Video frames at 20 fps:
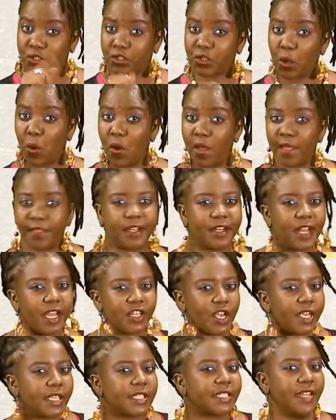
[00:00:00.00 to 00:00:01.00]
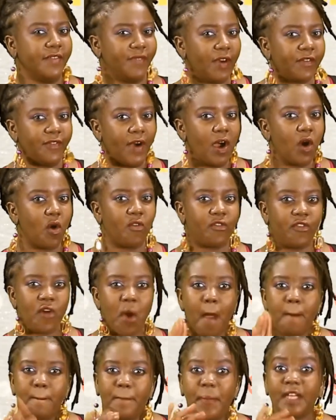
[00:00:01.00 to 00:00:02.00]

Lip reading: so the danger is never far off.